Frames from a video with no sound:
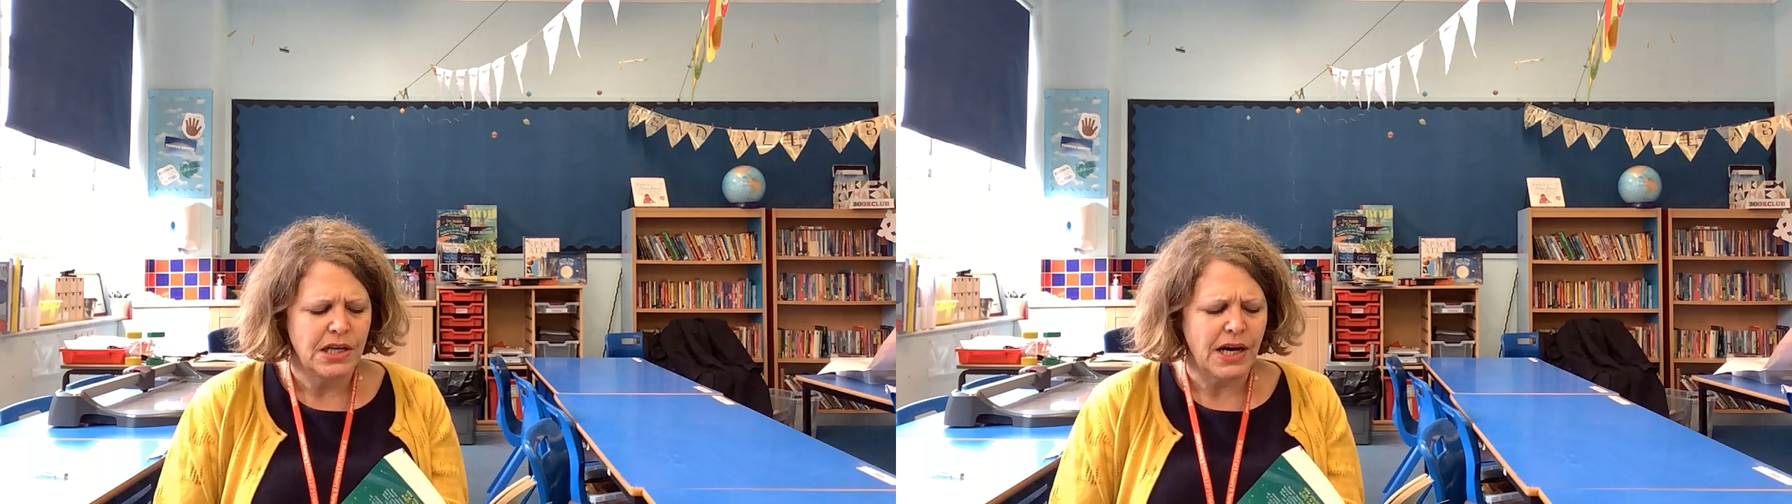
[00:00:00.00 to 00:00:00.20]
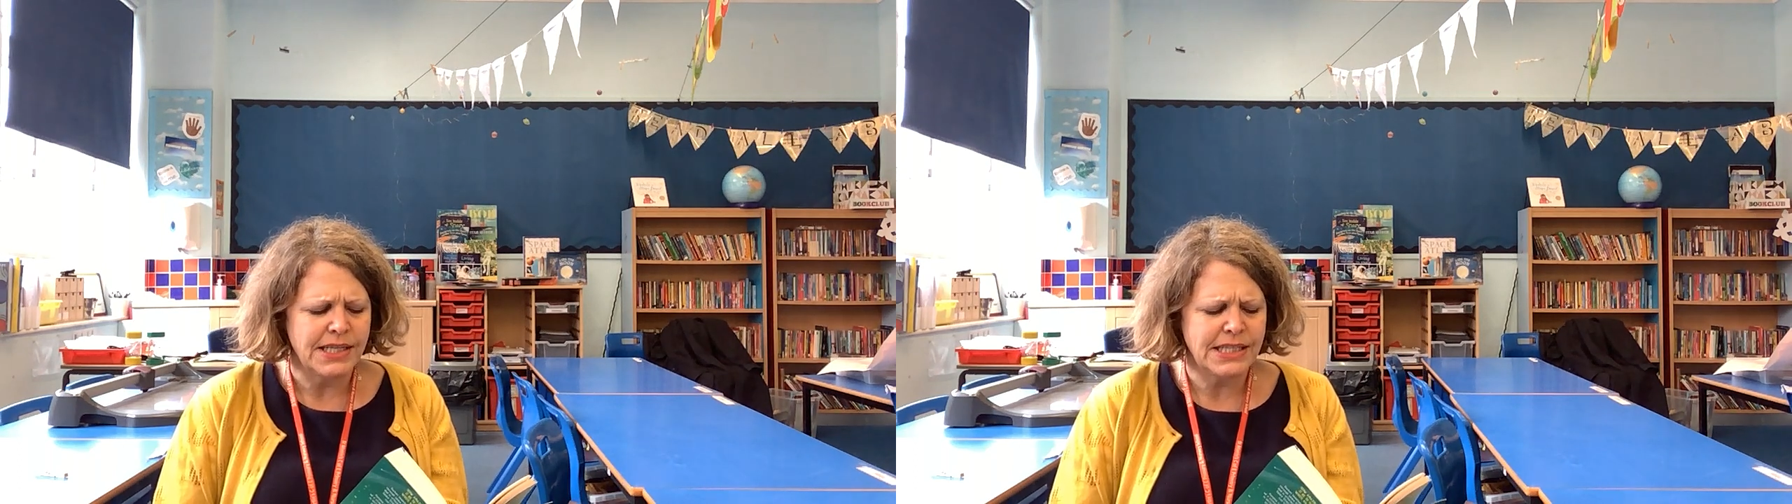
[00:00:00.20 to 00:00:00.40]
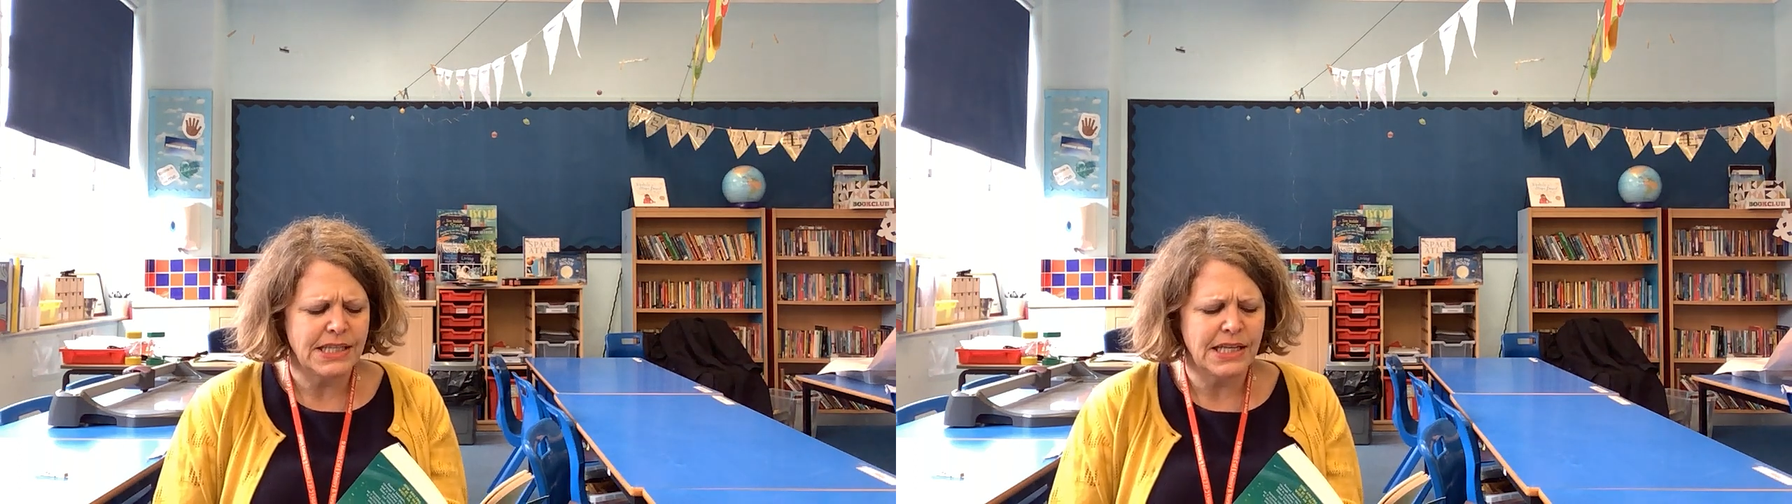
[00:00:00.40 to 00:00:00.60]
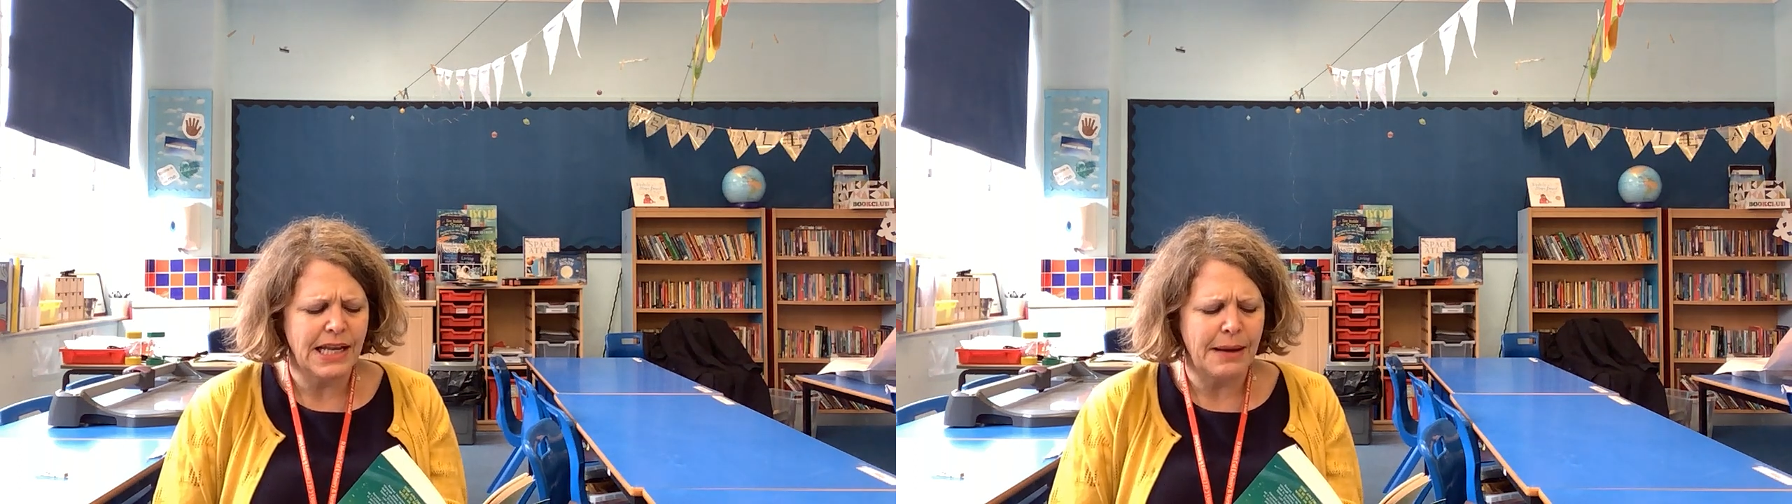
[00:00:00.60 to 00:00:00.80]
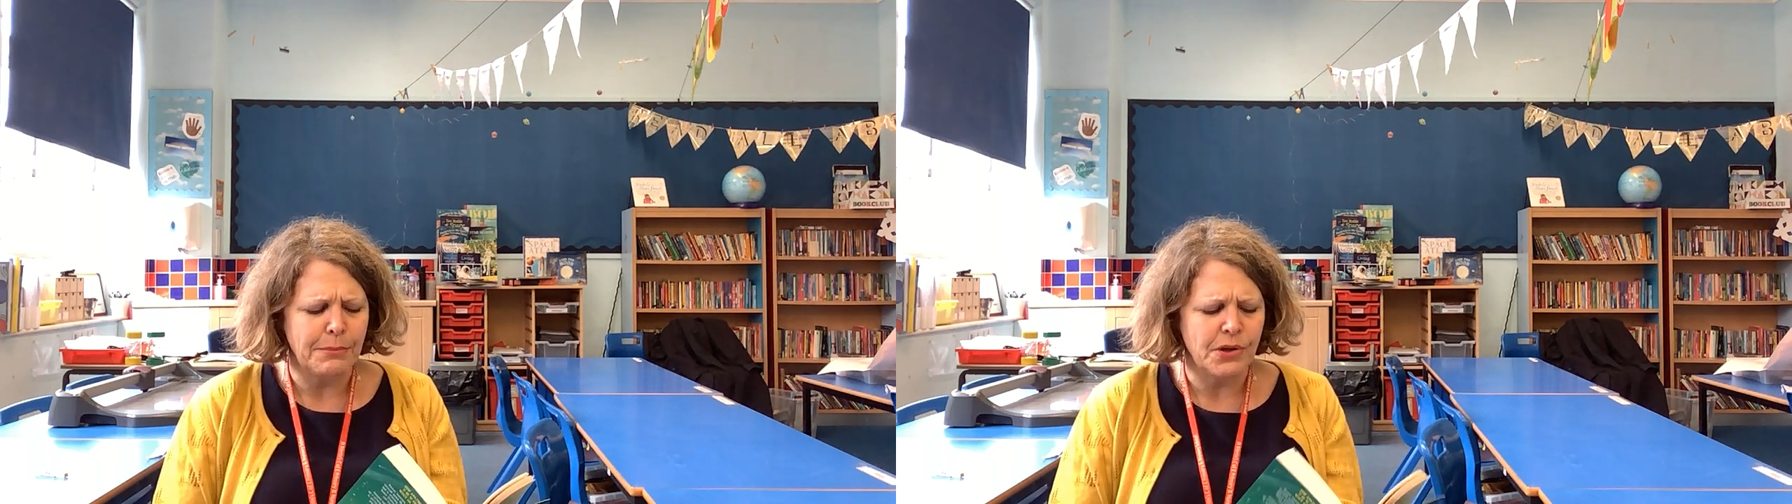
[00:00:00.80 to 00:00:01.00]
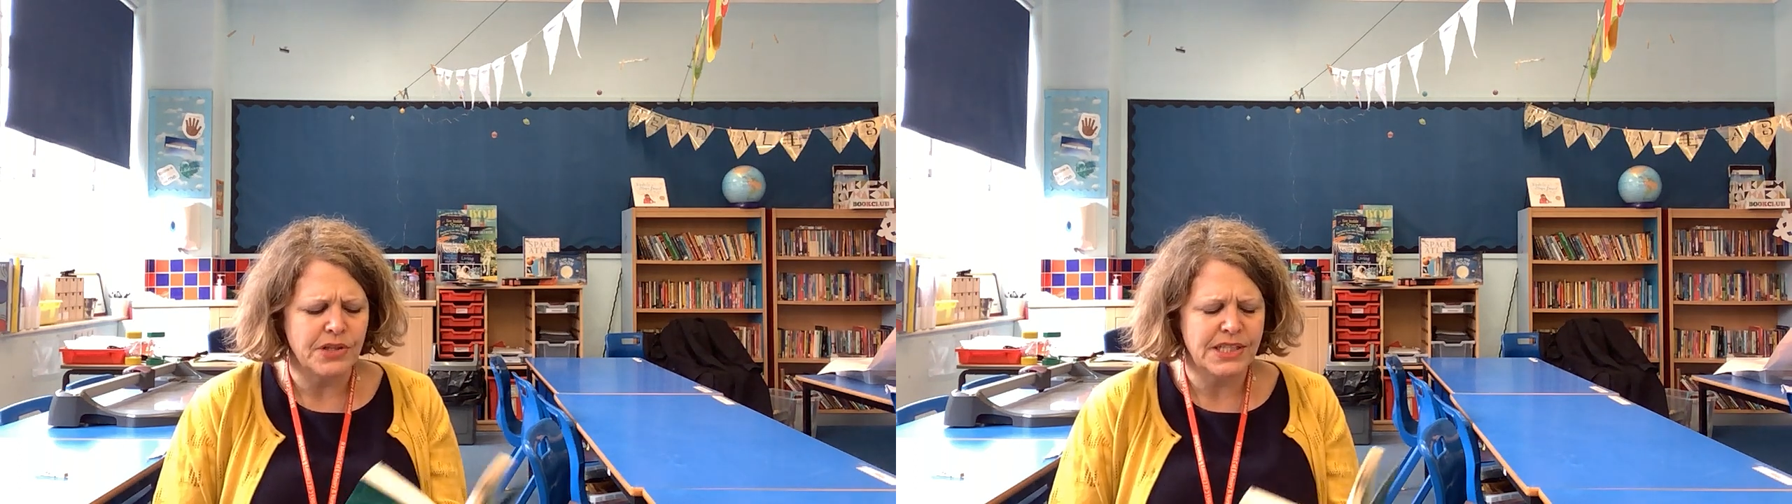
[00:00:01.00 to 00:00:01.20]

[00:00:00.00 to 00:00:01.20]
I see the lamp on the,